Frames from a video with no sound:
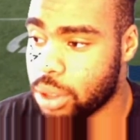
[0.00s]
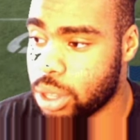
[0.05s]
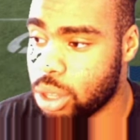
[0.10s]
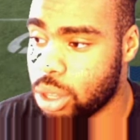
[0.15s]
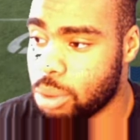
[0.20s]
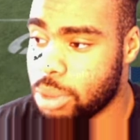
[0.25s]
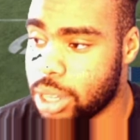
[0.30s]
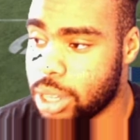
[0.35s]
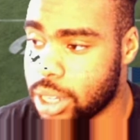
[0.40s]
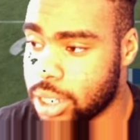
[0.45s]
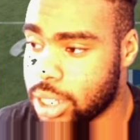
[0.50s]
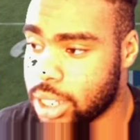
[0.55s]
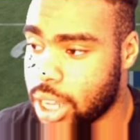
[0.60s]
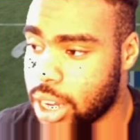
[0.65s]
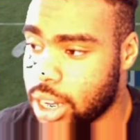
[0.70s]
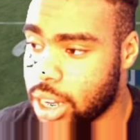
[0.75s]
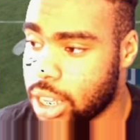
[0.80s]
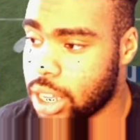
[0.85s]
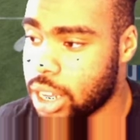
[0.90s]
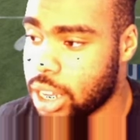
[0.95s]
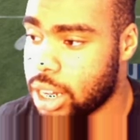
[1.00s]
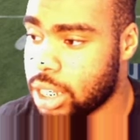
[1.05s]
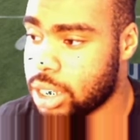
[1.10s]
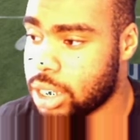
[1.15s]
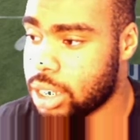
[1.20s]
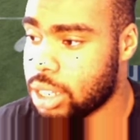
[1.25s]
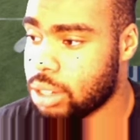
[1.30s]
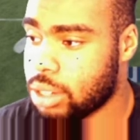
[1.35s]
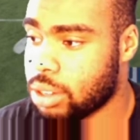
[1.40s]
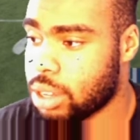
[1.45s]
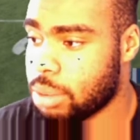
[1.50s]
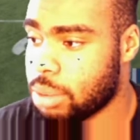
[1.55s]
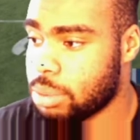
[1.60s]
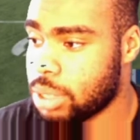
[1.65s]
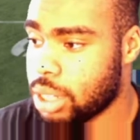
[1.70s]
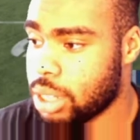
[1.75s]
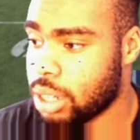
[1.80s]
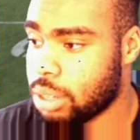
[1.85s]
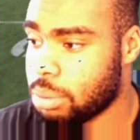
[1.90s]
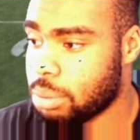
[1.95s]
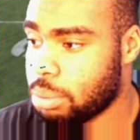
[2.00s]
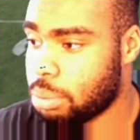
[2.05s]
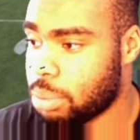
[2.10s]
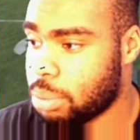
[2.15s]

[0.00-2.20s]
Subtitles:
QB containing, and it still comes in.